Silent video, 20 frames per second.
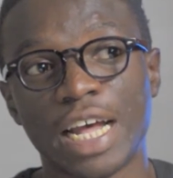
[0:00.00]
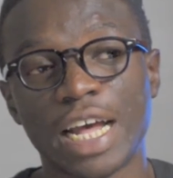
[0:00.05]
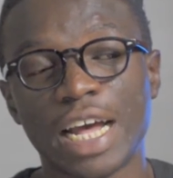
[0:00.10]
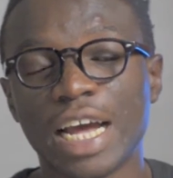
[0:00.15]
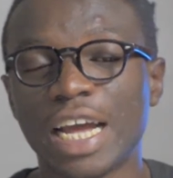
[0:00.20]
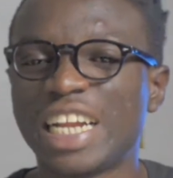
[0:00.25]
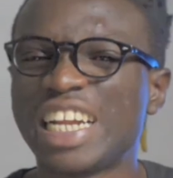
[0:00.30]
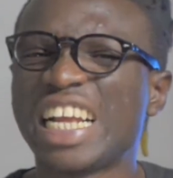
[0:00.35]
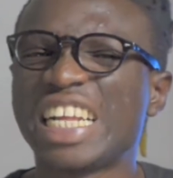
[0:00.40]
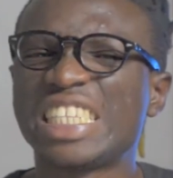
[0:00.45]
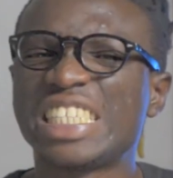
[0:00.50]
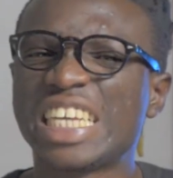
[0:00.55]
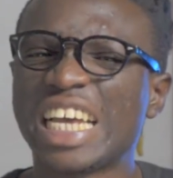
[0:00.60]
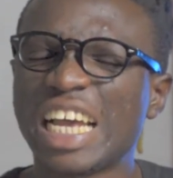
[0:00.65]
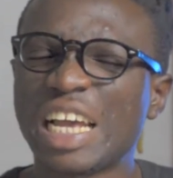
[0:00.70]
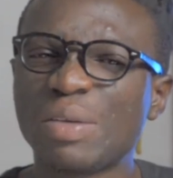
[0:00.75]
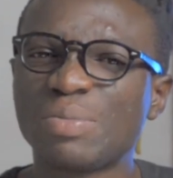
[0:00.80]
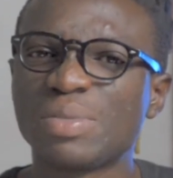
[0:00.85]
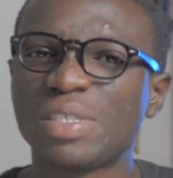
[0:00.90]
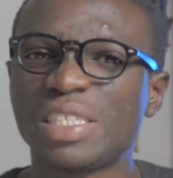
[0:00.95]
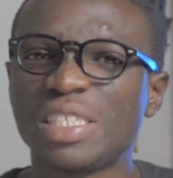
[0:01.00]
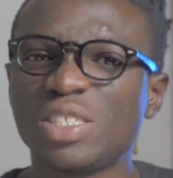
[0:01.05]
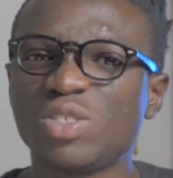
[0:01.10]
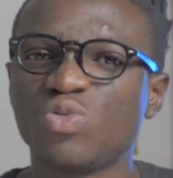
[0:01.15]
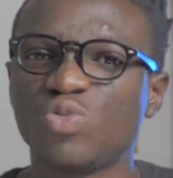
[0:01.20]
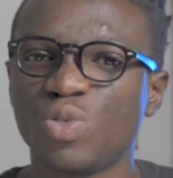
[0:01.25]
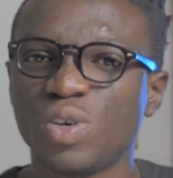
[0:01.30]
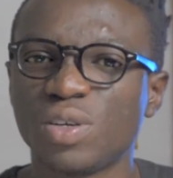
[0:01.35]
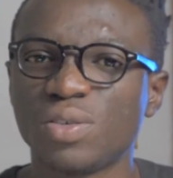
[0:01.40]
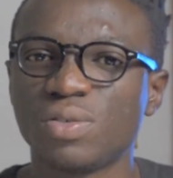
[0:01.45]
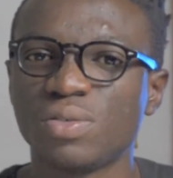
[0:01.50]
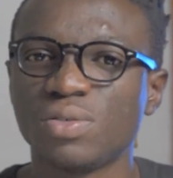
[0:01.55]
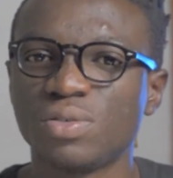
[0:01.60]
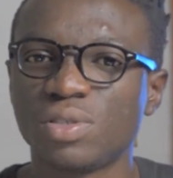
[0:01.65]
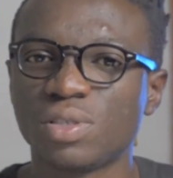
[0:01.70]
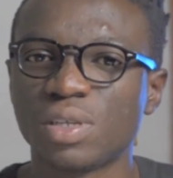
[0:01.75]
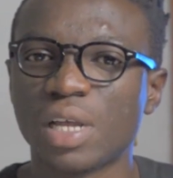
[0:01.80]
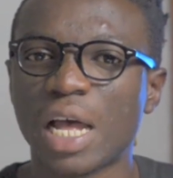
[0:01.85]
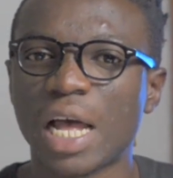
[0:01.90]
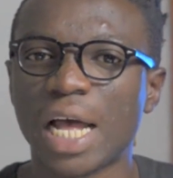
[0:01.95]
And at times, these
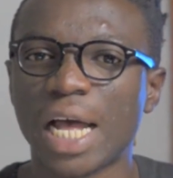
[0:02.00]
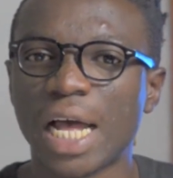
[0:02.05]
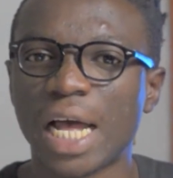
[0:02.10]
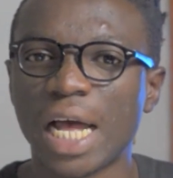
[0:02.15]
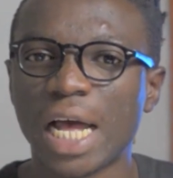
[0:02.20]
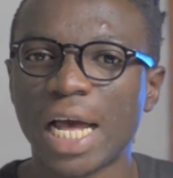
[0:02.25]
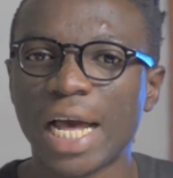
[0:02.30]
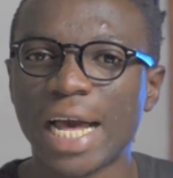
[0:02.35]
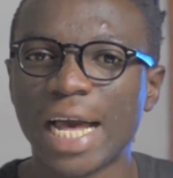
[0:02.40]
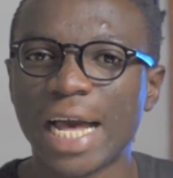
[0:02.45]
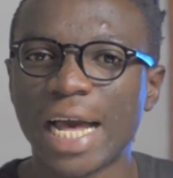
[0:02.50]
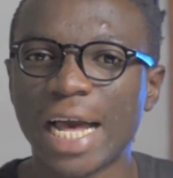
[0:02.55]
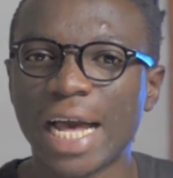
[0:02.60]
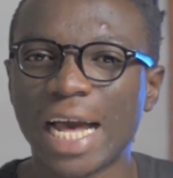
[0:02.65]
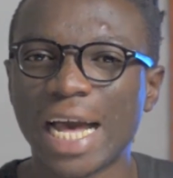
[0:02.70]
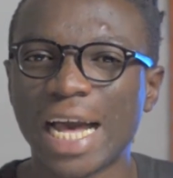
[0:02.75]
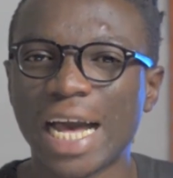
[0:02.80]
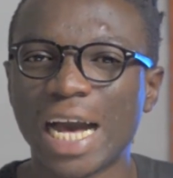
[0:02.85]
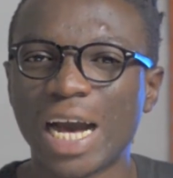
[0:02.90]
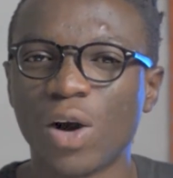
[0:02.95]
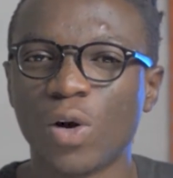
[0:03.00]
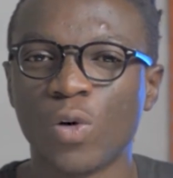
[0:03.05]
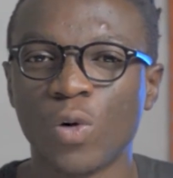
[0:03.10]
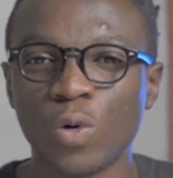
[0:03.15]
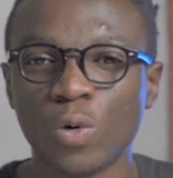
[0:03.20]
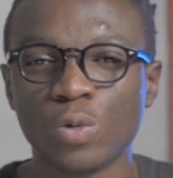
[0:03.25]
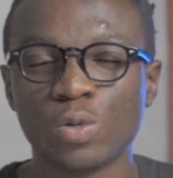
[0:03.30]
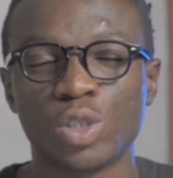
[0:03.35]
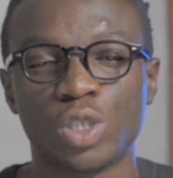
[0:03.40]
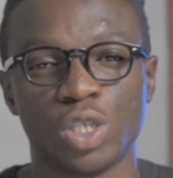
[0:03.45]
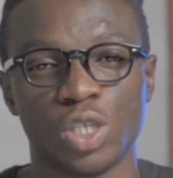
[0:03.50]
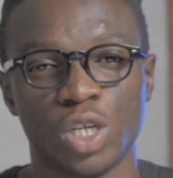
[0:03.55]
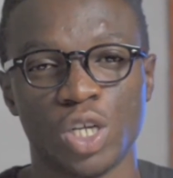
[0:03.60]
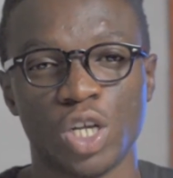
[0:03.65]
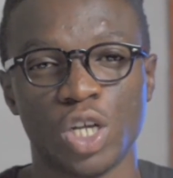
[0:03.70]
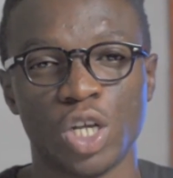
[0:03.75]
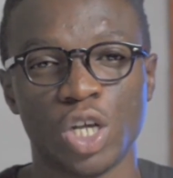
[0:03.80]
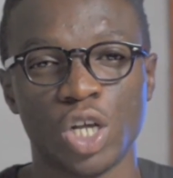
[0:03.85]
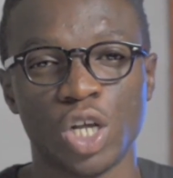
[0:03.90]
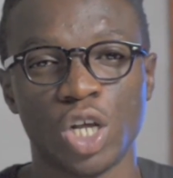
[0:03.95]
whales hold
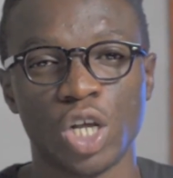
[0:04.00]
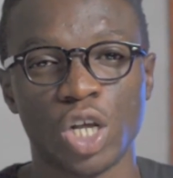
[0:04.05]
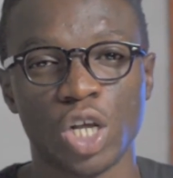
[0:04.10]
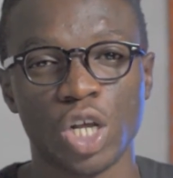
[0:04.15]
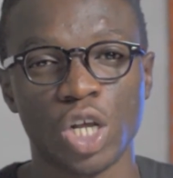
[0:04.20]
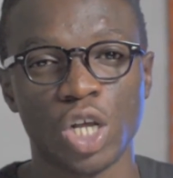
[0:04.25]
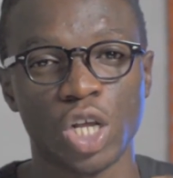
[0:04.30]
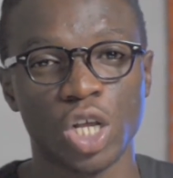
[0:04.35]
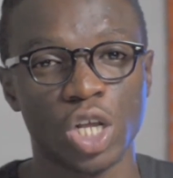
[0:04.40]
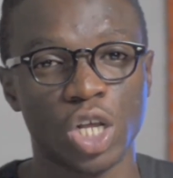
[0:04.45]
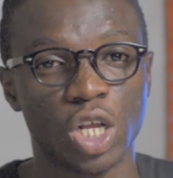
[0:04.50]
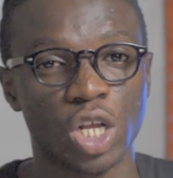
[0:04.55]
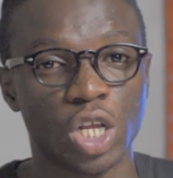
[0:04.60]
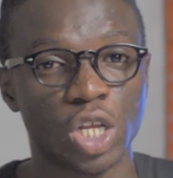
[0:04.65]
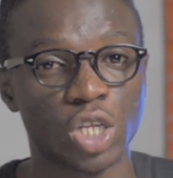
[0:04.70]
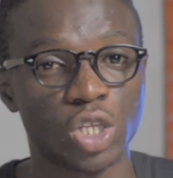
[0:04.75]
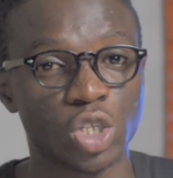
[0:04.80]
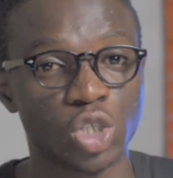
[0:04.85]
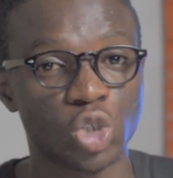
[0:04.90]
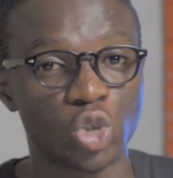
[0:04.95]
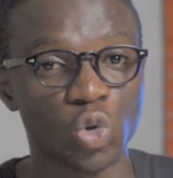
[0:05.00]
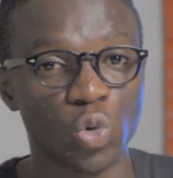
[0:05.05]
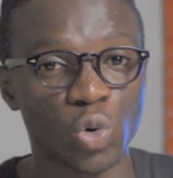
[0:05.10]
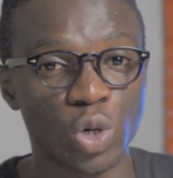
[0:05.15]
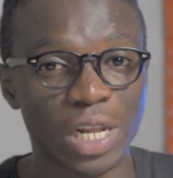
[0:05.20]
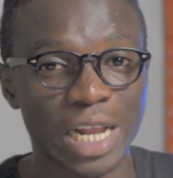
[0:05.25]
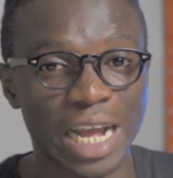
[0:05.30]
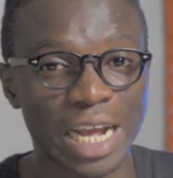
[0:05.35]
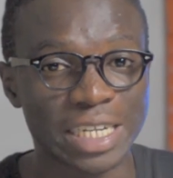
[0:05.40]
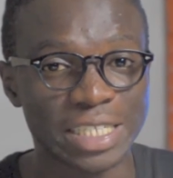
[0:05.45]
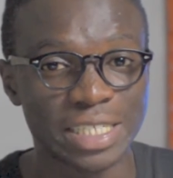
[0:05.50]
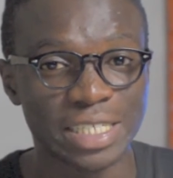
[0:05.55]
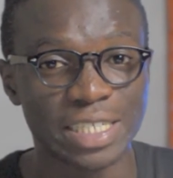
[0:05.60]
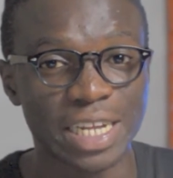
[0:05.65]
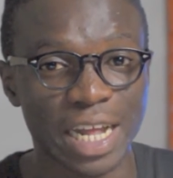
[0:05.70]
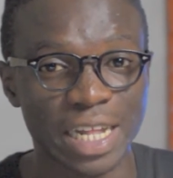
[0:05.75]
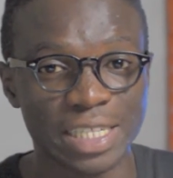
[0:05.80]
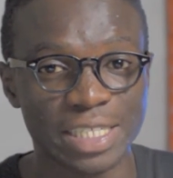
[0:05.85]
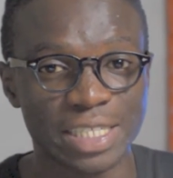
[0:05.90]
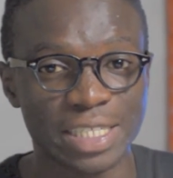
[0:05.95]
so large
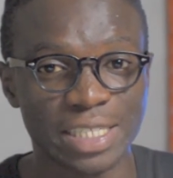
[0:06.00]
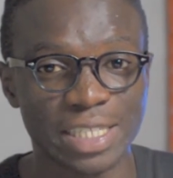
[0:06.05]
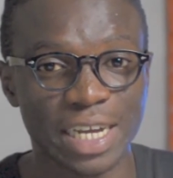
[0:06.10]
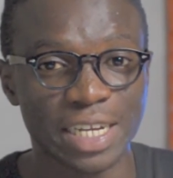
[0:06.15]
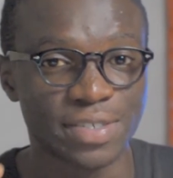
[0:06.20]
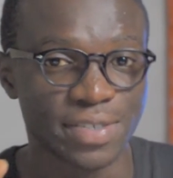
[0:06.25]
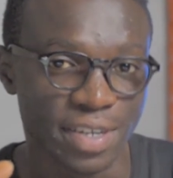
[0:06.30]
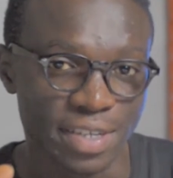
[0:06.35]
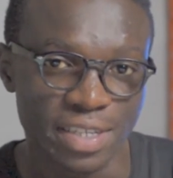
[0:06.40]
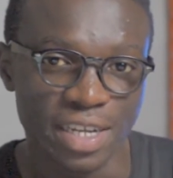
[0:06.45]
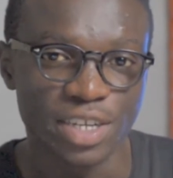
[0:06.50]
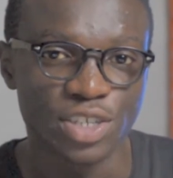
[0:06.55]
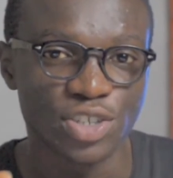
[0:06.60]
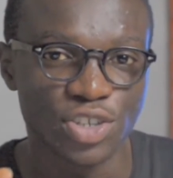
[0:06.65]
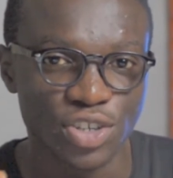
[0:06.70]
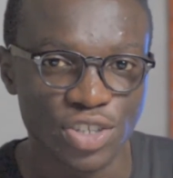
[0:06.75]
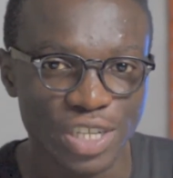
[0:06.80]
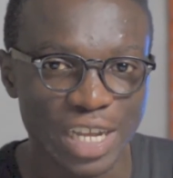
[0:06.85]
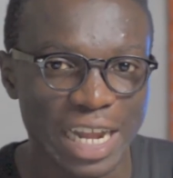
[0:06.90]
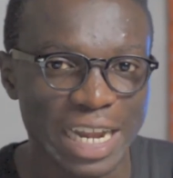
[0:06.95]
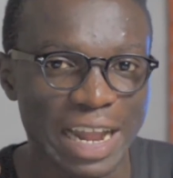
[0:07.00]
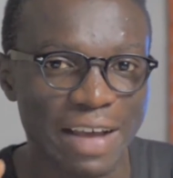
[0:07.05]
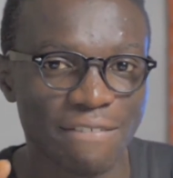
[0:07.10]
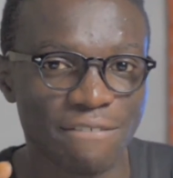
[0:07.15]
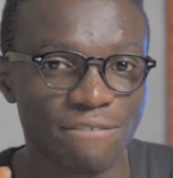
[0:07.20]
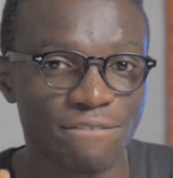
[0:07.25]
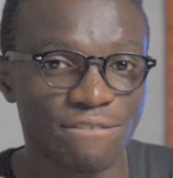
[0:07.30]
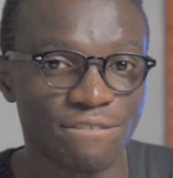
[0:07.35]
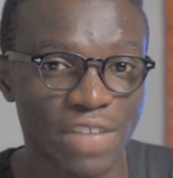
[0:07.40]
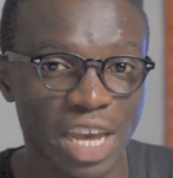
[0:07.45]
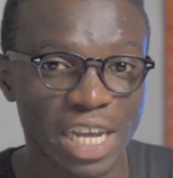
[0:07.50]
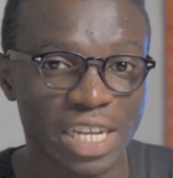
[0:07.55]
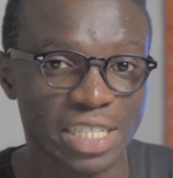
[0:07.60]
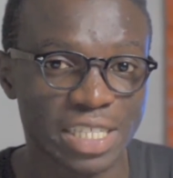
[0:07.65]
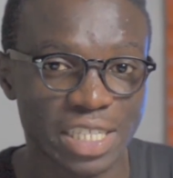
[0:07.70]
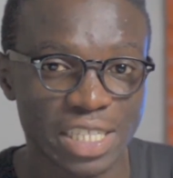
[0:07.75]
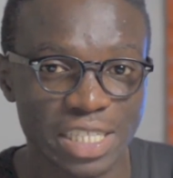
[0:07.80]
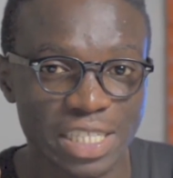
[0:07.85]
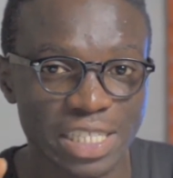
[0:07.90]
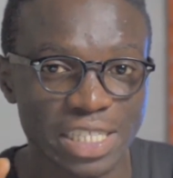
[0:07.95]
that their transactions can
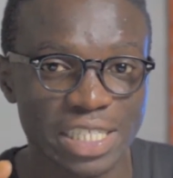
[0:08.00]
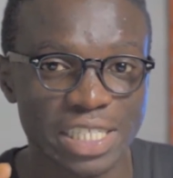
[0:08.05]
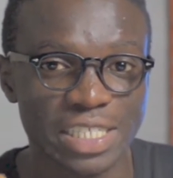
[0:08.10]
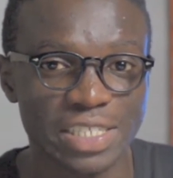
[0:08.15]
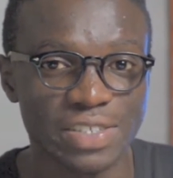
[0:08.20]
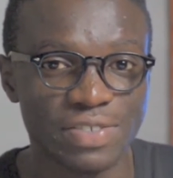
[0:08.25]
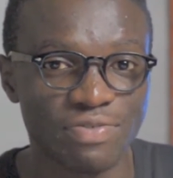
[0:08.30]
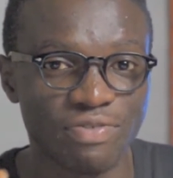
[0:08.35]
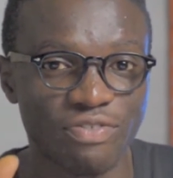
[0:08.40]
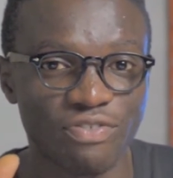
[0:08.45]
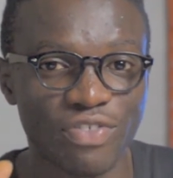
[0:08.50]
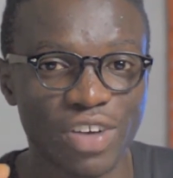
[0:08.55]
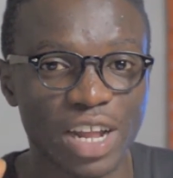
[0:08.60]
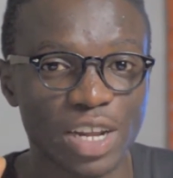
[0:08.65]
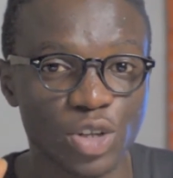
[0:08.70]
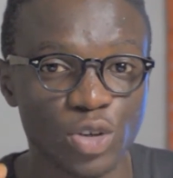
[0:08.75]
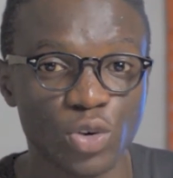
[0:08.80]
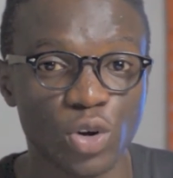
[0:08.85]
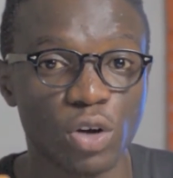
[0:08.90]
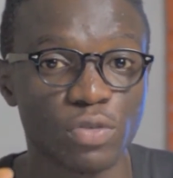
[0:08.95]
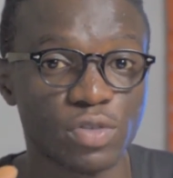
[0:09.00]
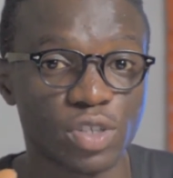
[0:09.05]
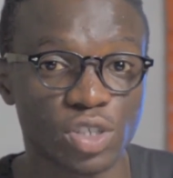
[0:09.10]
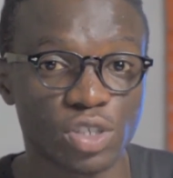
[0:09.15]
affect the value of the